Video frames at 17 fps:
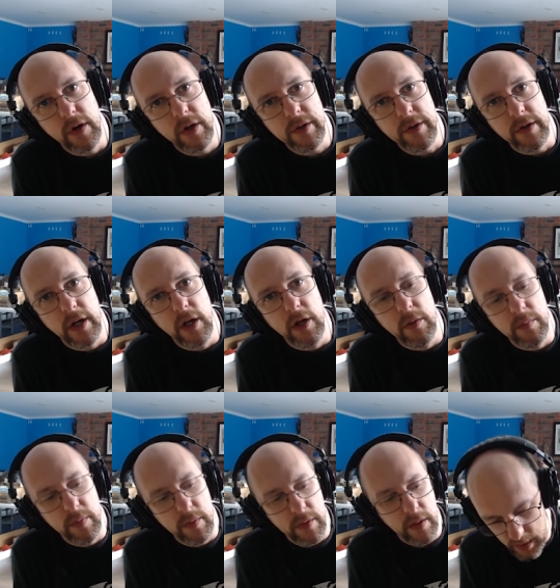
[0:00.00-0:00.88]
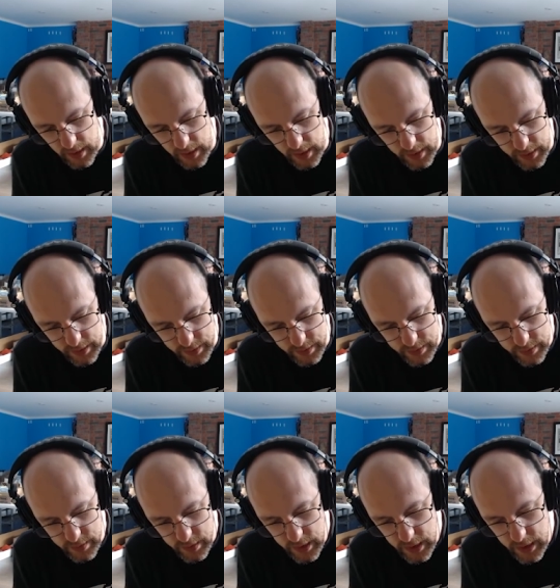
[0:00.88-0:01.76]
all your help and
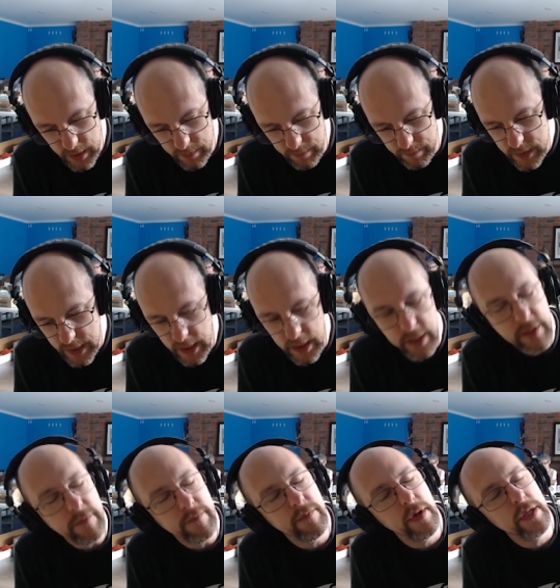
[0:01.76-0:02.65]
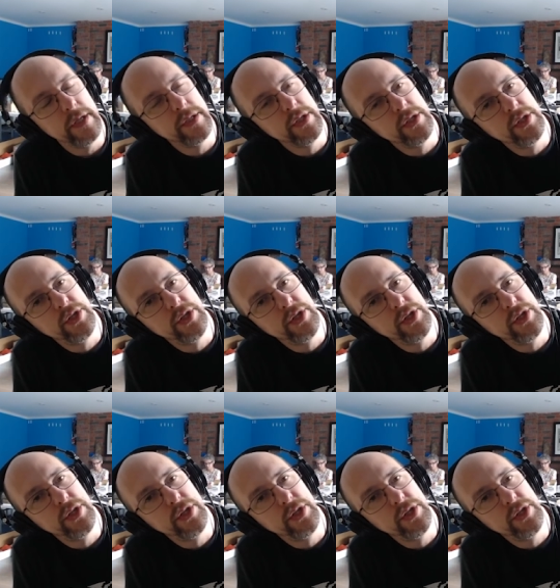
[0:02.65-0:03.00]
keep telling your friends and